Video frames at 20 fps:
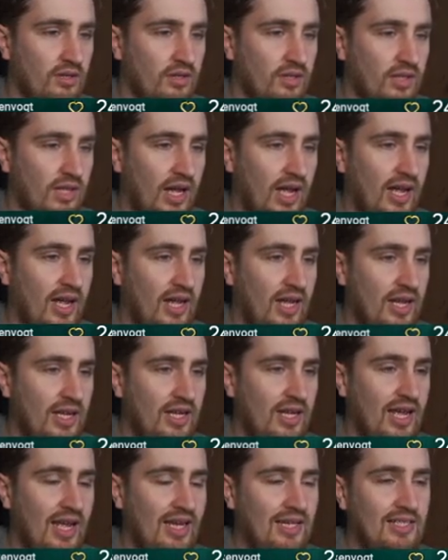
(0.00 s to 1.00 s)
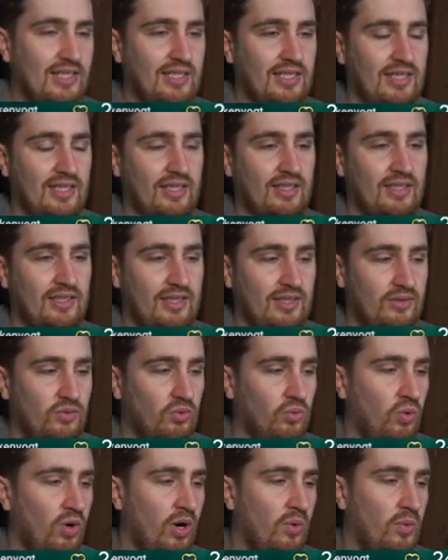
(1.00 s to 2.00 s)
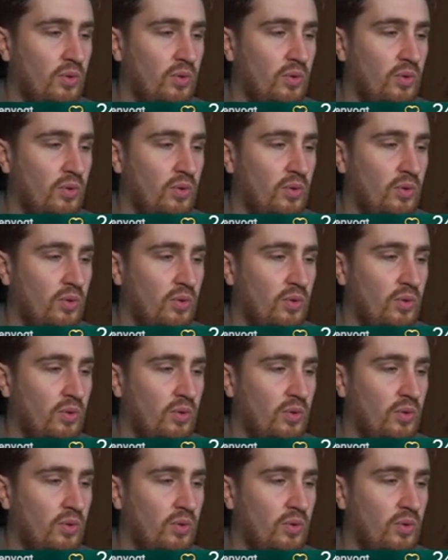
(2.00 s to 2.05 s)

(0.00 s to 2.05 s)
Okay, here instantly, what I